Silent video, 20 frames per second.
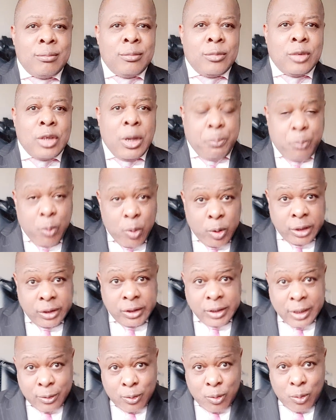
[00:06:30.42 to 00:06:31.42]
The
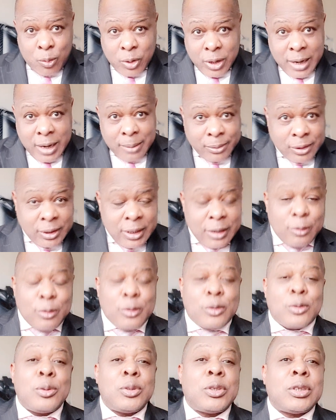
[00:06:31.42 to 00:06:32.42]
police, they know what I'm saying
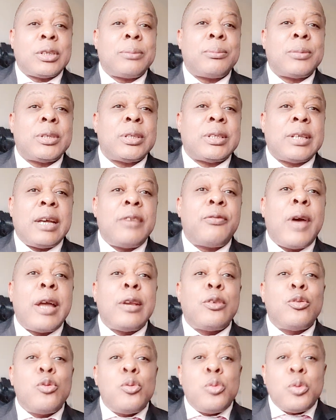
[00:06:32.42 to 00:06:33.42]
on social media. If
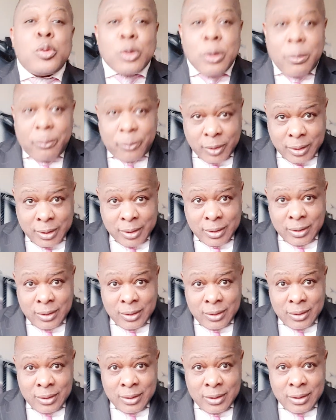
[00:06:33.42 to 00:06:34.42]
I do something
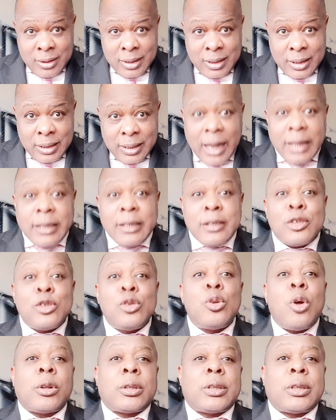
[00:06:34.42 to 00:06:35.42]
that is
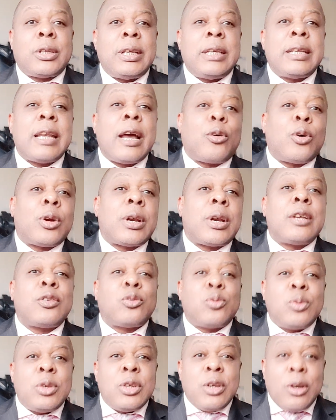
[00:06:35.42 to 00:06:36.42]
not in
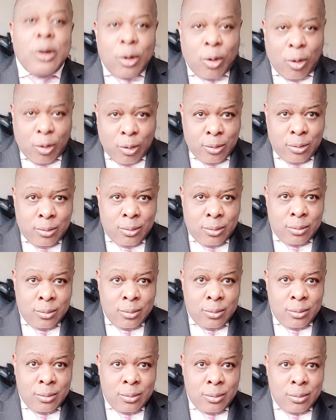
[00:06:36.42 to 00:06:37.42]
accordance with the law
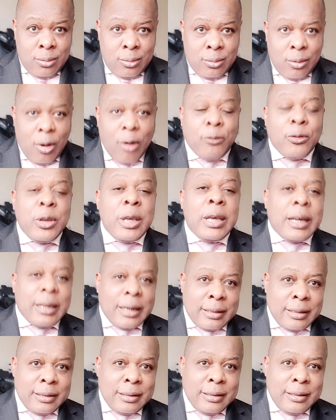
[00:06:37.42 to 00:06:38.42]
of
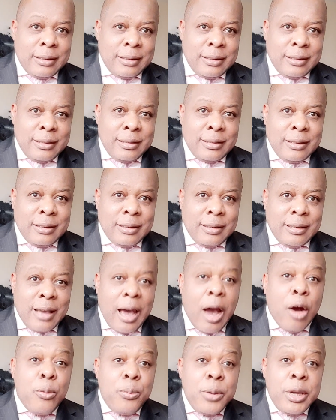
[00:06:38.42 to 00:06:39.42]
England,
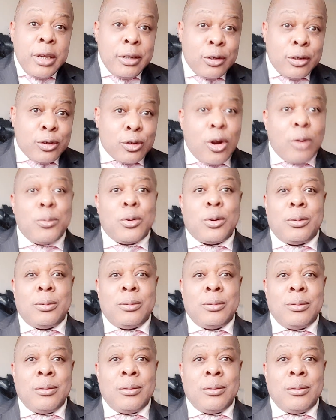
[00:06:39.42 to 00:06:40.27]
I'll be in trouble.